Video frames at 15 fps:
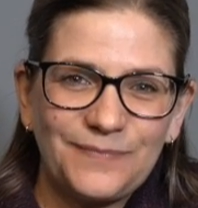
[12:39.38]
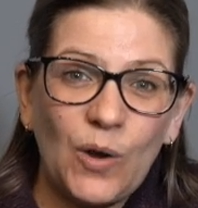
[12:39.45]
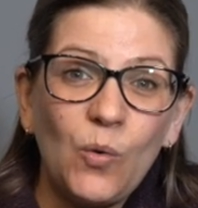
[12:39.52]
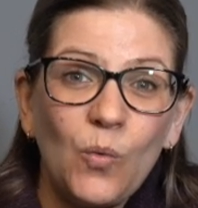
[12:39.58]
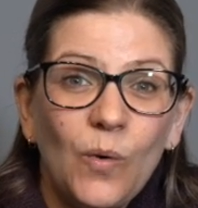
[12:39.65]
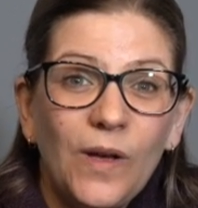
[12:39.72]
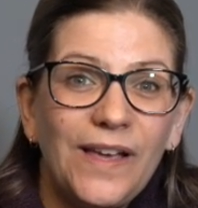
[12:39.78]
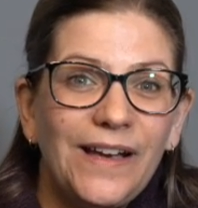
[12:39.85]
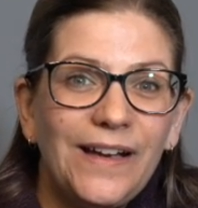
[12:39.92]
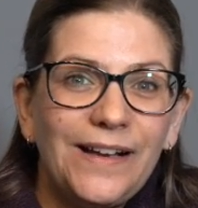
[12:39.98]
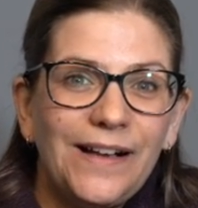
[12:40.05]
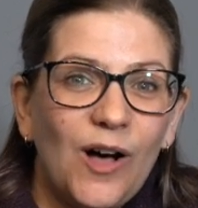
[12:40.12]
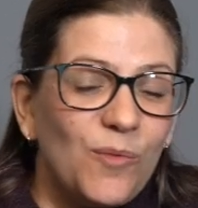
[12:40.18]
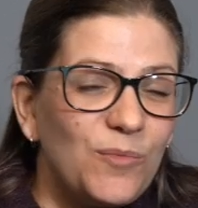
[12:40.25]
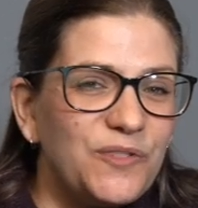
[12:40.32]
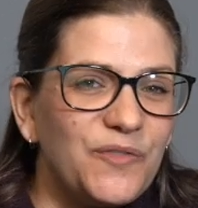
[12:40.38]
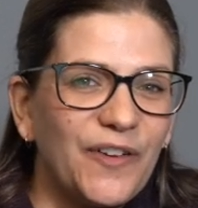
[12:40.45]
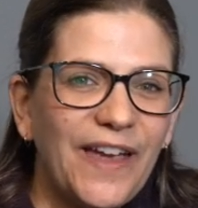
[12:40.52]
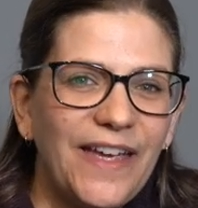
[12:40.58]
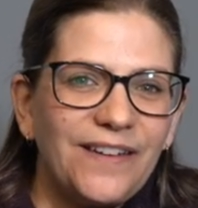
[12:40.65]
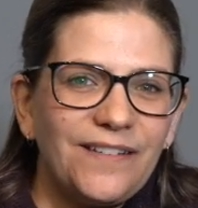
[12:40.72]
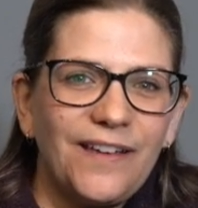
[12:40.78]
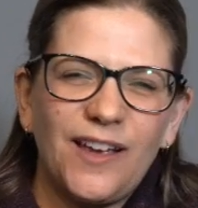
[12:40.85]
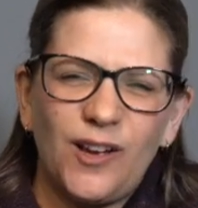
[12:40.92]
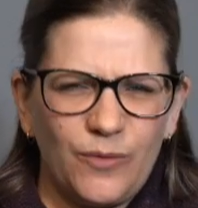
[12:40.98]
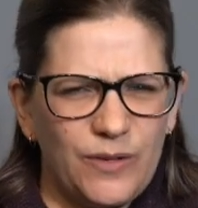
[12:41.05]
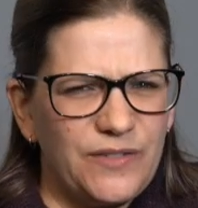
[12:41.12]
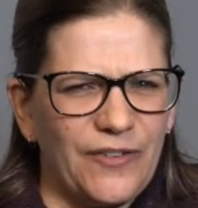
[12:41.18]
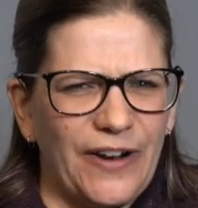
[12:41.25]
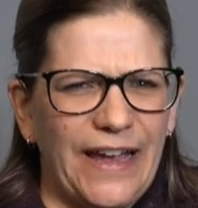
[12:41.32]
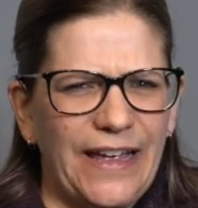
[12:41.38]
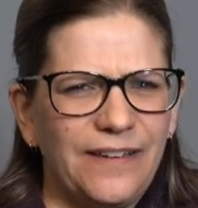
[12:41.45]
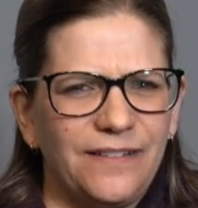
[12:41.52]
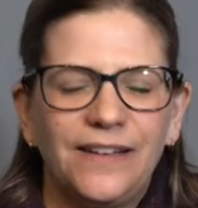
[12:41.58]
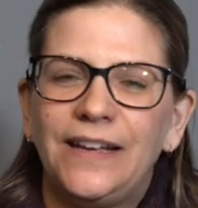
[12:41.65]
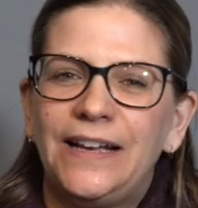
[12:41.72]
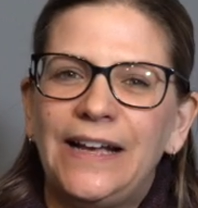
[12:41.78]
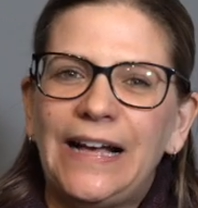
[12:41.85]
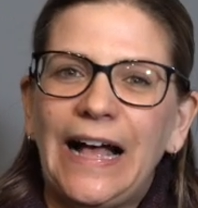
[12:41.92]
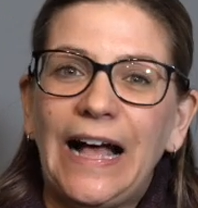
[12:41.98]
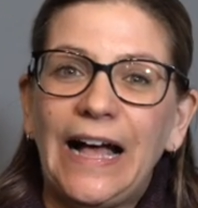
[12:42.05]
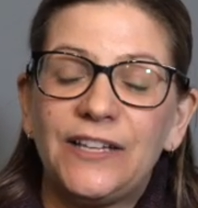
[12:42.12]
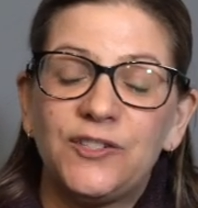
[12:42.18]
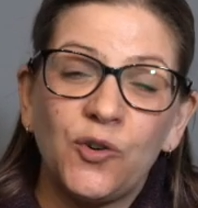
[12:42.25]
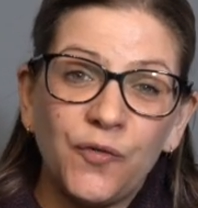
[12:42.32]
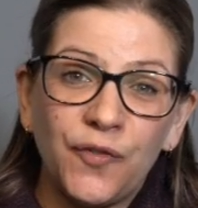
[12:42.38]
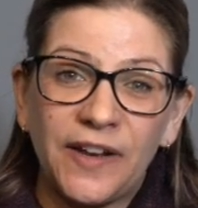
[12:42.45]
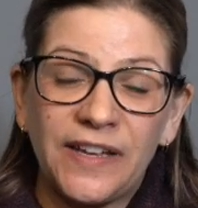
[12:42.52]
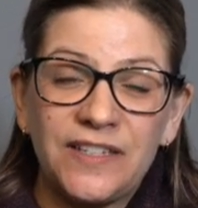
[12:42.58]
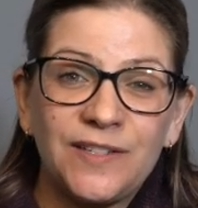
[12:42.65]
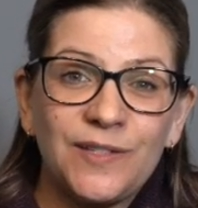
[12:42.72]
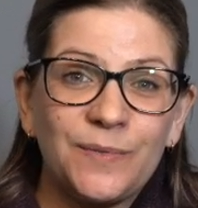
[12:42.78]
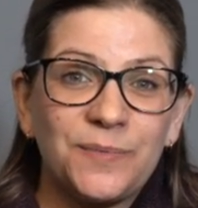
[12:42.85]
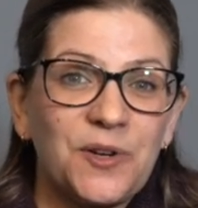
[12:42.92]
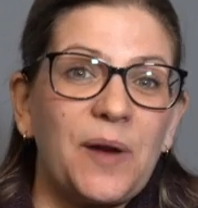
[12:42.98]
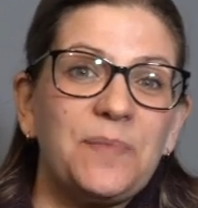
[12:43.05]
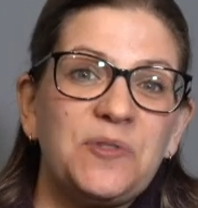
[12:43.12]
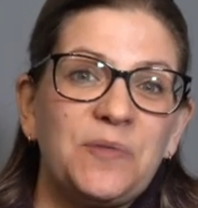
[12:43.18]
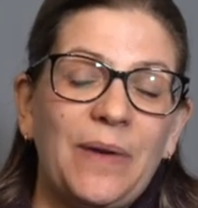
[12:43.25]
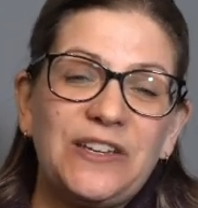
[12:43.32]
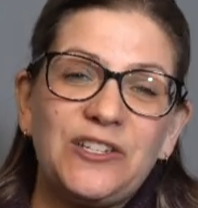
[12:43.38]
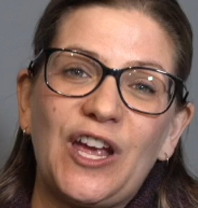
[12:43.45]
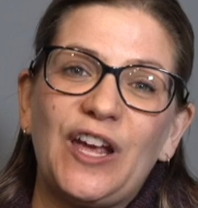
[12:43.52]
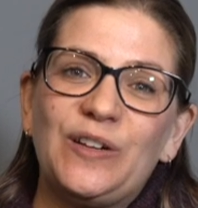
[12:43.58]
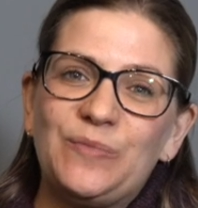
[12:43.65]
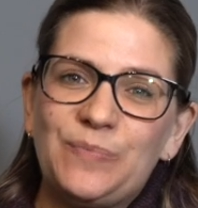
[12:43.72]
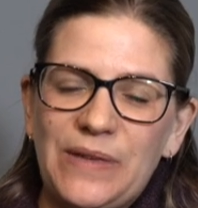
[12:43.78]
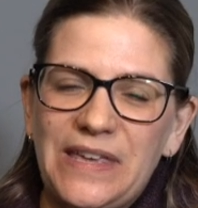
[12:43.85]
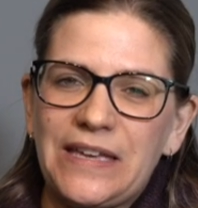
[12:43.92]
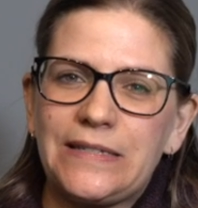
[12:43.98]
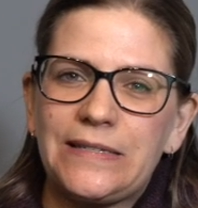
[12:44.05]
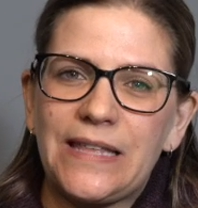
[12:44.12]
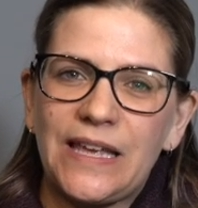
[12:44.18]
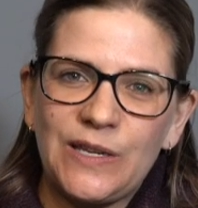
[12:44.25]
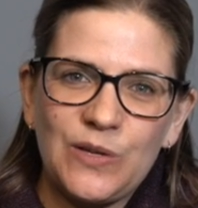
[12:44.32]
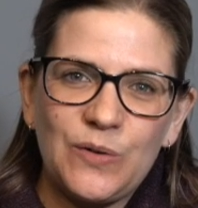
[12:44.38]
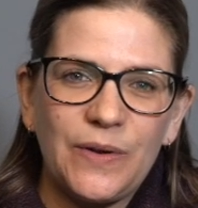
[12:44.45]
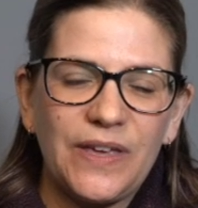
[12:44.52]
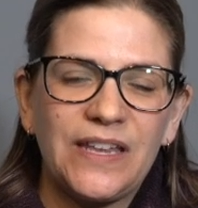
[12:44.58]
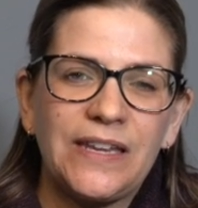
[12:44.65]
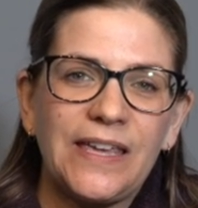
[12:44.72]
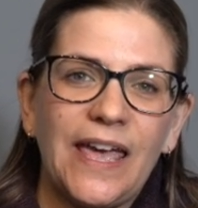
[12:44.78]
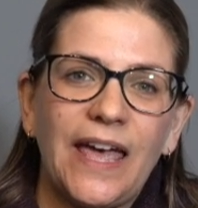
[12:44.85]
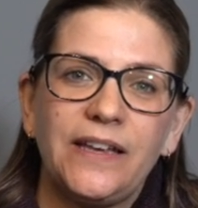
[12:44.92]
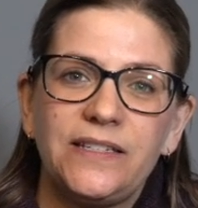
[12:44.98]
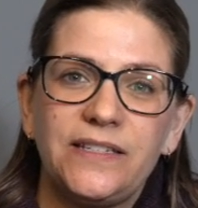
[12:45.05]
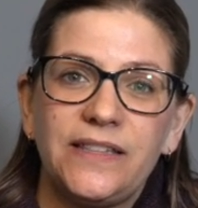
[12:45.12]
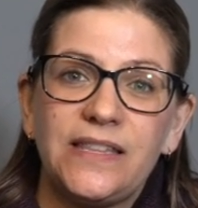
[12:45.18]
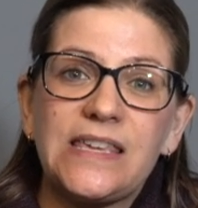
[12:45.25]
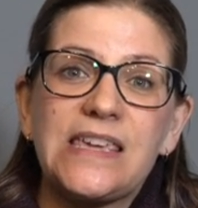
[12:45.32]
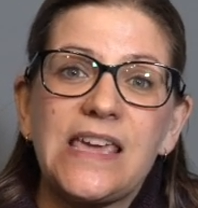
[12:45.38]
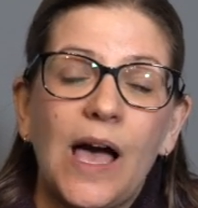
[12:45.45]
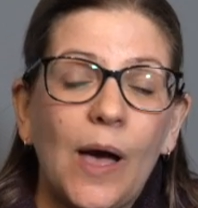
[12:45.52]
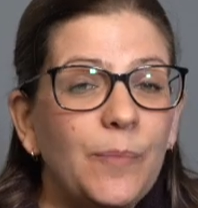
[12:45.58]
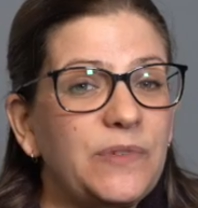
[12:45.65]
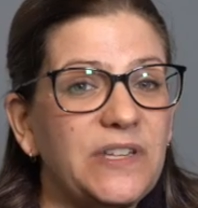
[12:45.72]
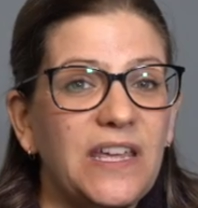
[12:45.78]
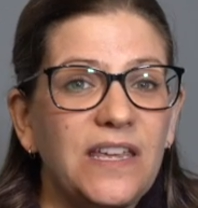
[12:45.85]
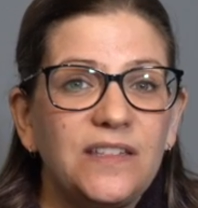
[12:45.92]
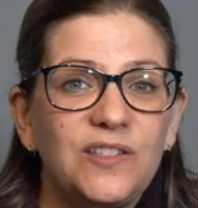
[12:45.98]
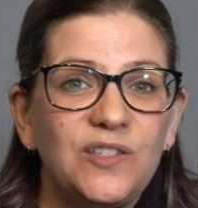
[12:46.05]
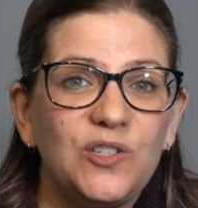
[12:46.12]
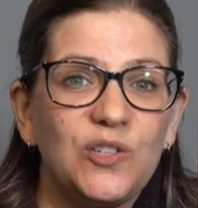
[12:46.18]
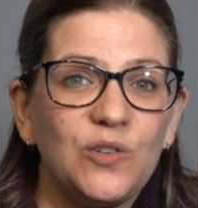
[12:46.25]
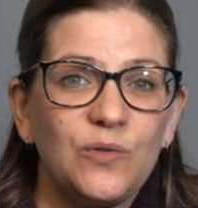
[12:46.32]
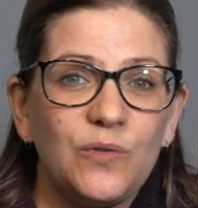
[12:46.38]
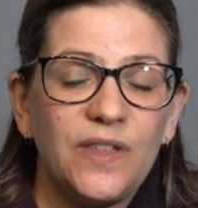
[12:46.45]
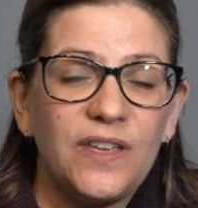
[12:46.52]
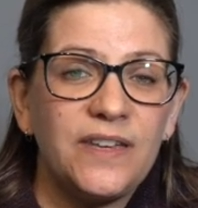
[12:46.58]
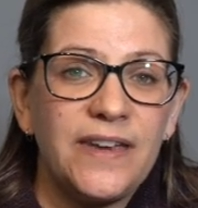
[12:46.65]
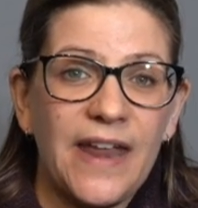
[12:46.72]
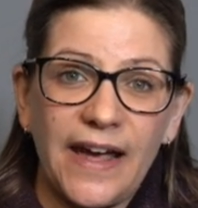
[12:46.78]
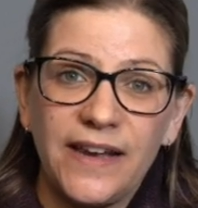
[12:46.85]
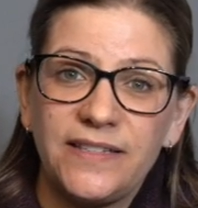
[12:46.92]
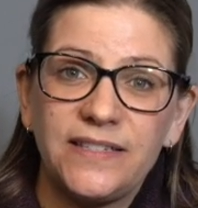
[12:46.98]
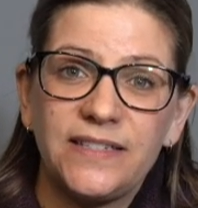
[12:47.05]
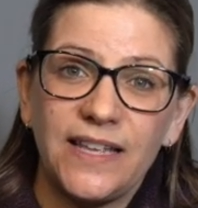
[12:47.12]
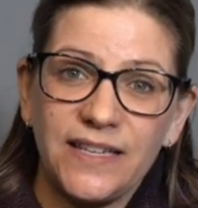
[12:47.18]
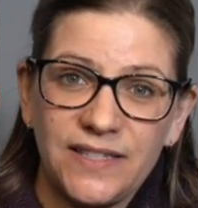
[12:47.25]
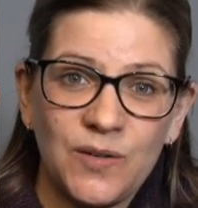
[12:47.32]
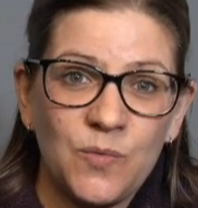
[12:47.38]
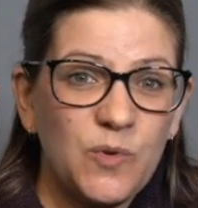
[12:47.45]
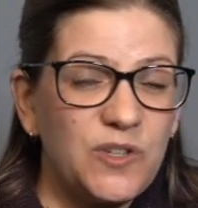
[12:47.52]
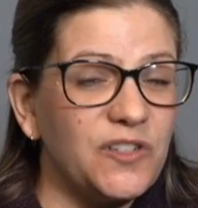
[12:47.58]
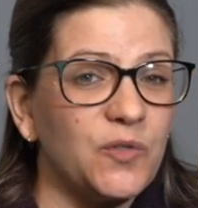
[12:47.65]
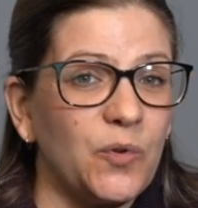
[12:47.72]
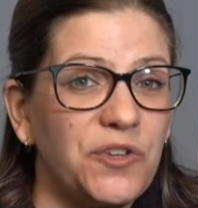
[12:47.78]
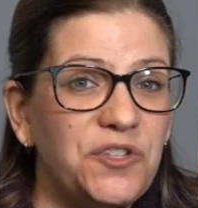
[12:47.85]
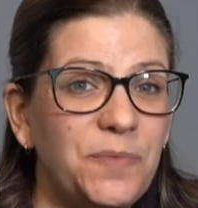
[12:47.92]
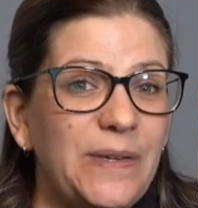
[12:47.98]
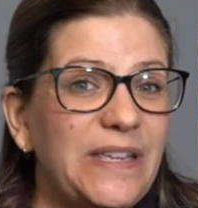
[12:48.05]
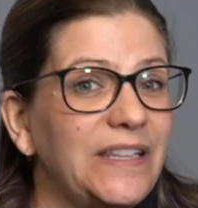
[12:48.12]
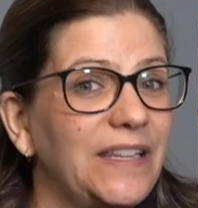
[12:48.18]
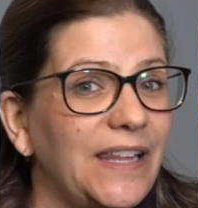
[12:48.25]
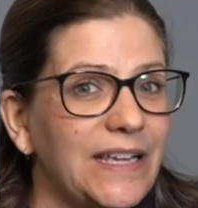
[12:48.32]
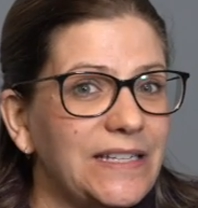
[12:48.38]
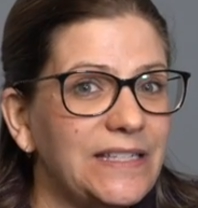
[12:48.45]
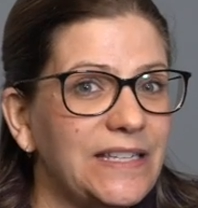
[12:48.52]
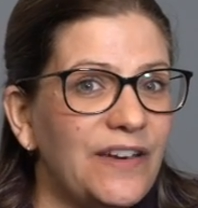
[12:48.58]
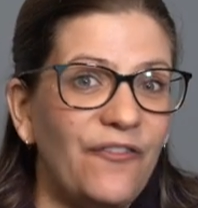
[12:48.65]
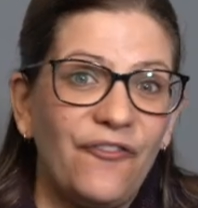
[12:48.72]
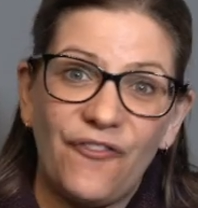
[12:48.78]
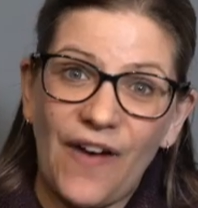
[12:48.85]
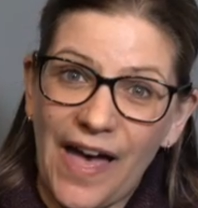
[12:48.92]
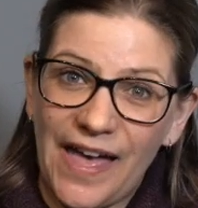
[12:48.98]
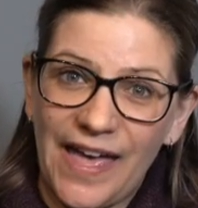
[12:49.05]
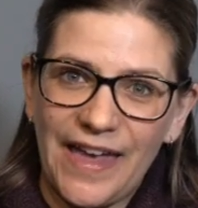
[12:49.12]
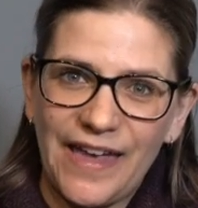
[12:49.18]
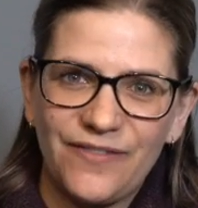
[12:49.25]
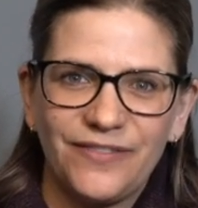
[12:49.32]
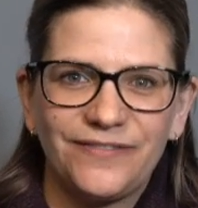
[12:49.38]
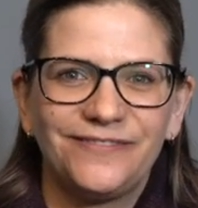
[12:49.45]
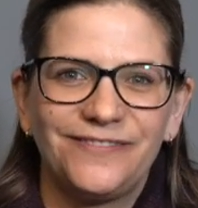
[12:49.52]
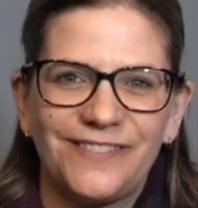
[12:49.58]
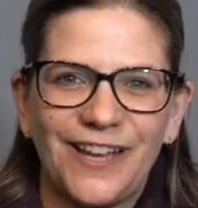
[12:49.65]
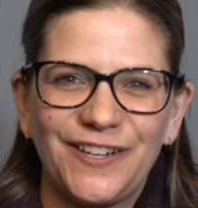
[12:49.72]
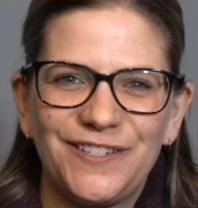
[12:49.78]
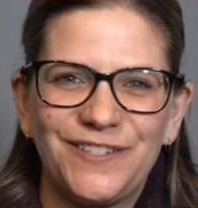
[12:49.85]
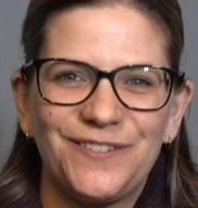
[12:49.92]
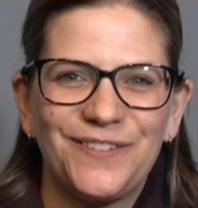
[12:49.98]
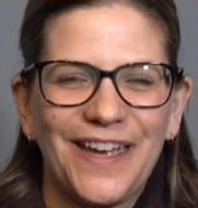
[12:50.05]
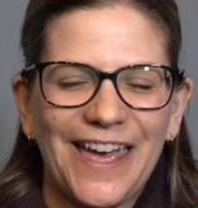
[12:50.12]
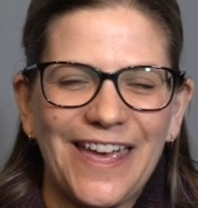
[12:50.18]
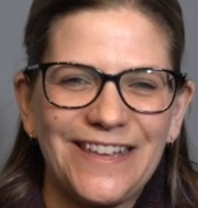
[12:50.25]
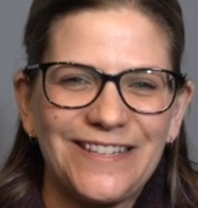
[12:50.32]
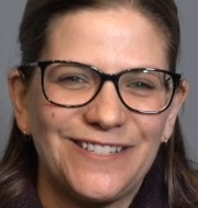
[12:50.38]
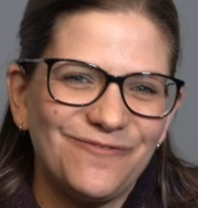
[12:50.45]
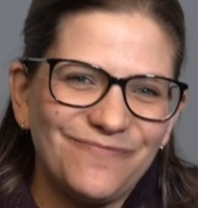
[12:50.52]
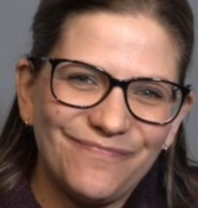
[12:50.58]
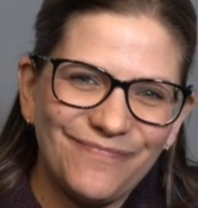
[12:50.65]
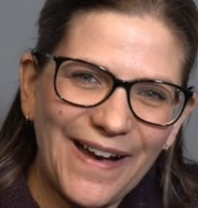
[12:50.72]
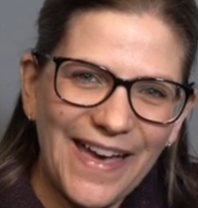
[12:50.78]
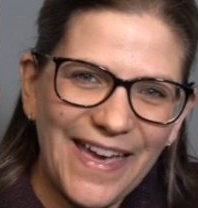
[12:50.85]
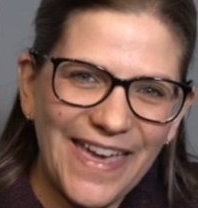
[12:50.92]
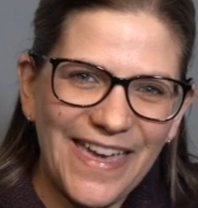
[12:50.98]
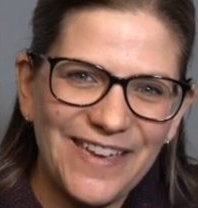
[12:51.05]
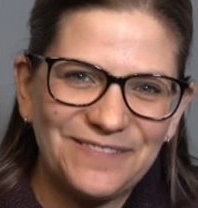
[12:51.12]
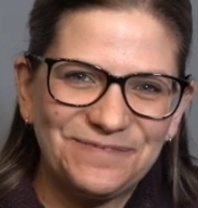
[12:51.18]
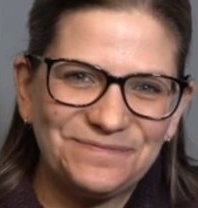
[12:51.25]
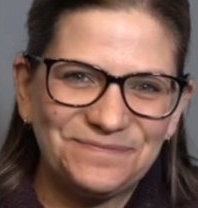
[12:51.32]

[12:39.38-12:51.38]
Oh, almost forget, I always forget. Don't forget to subscribe to my channel because then you can get the updates to the next lesson, which is going to be lesson 5. Talk to you soon, guys. Bye!